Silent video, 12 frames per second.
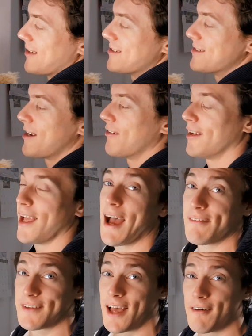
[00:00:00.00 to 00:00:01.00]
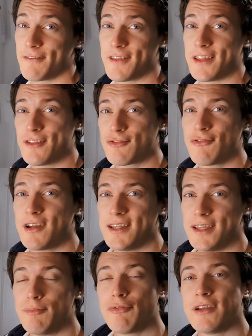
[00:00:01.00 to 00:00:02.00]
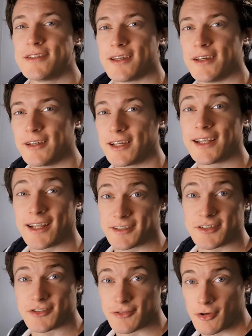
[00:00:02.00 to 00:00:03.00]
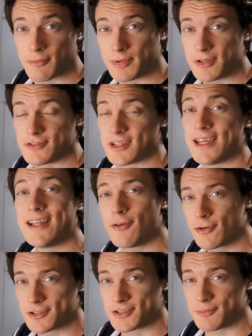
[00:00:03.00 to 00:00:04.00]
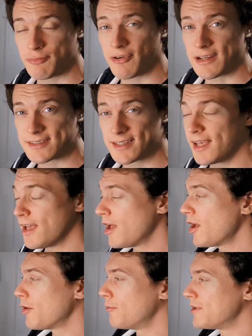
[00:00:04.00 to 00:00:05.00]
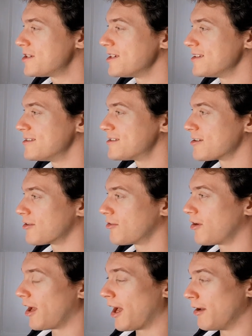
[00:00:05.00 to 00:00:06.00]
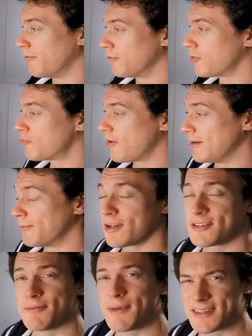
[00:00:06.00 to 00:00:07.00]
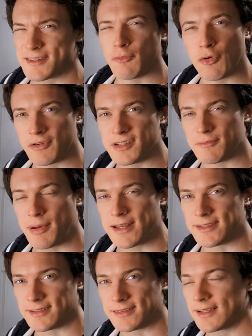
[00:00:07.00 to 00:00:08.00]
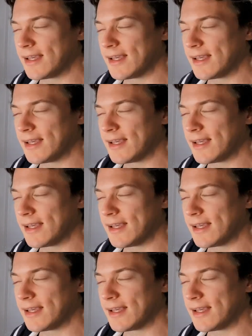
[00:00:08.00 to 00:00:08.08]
necessarily have to have the 3D printer connected to a computer in order to print, which is great because it makes it more independent.